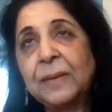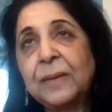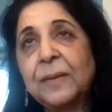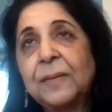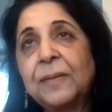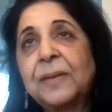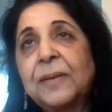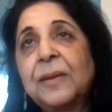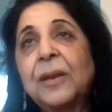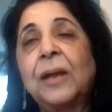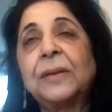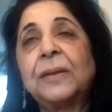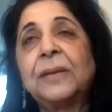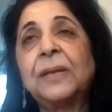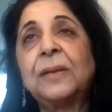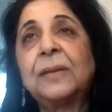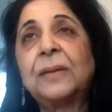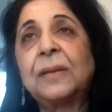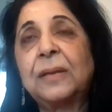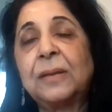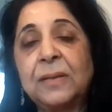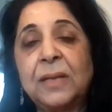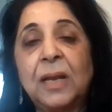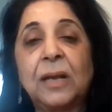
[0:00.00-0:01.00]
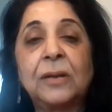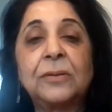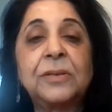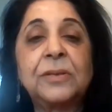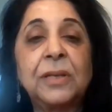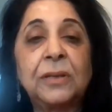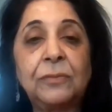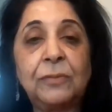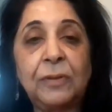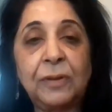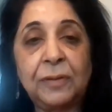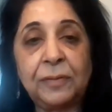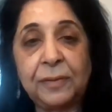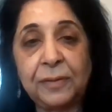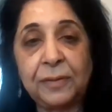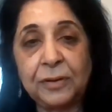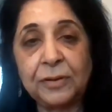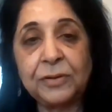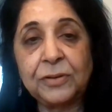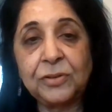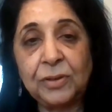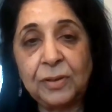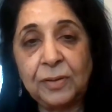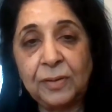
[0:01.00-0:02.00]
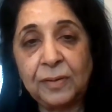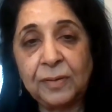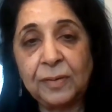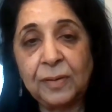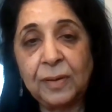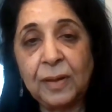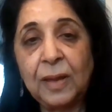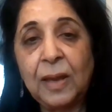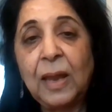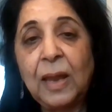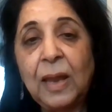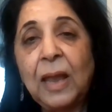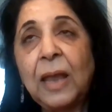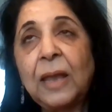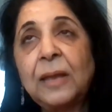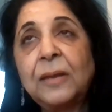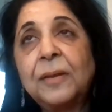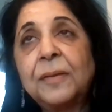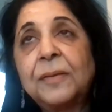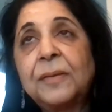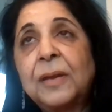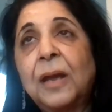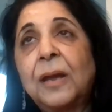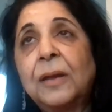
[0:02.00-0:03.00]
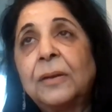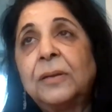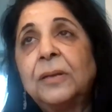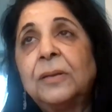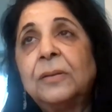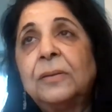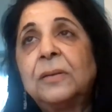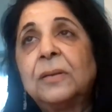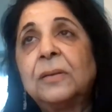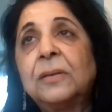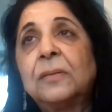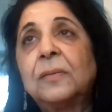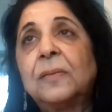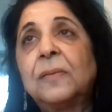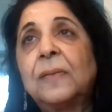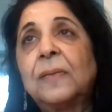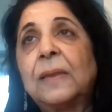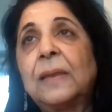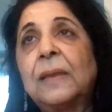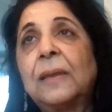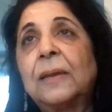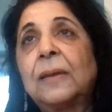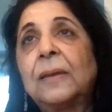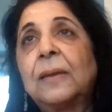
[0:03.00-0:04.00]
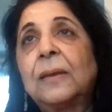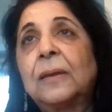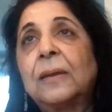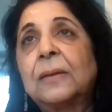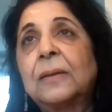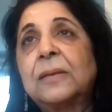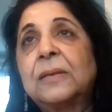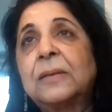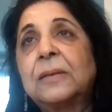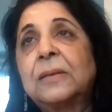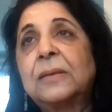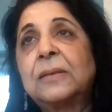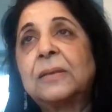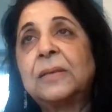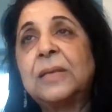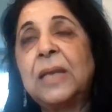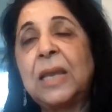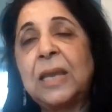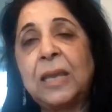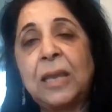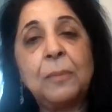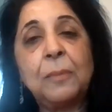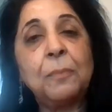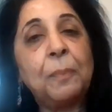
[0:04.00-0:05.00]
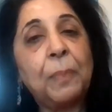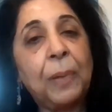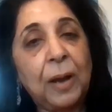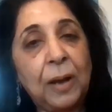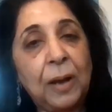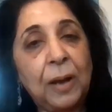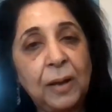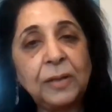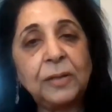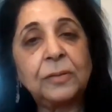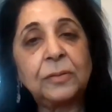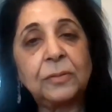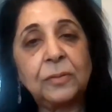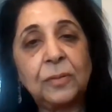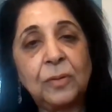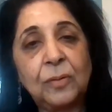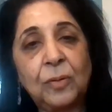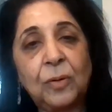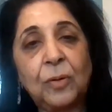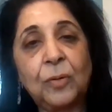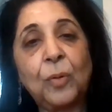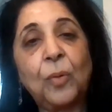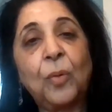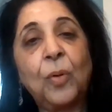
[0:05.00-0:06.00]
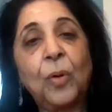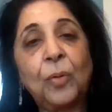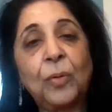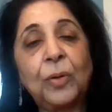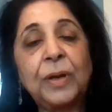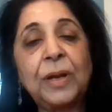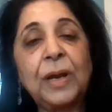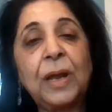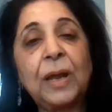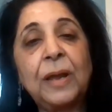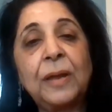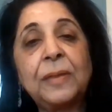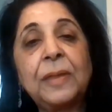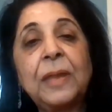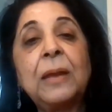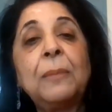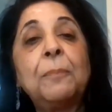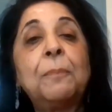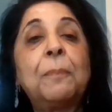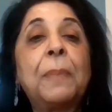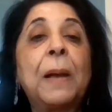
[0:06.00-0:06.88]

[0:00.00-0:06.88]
They started conducting researches and they started taking part or organizing